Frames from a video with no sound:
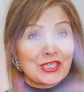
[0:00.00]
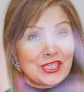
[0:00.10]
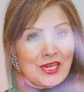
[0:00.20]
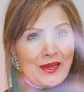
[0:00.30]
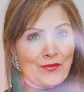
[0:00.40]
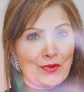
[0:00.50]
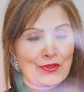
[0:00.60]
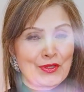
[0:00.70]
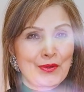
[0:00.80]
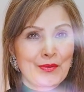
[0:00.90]
share
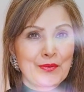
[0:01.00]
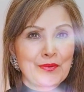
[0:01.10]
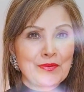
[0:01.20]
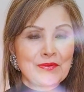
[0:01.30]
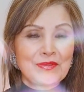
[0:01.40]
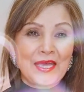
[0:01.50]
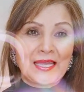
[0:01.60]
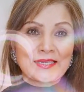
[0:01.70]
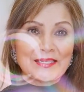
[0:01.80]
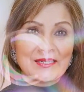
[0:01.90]
with you, that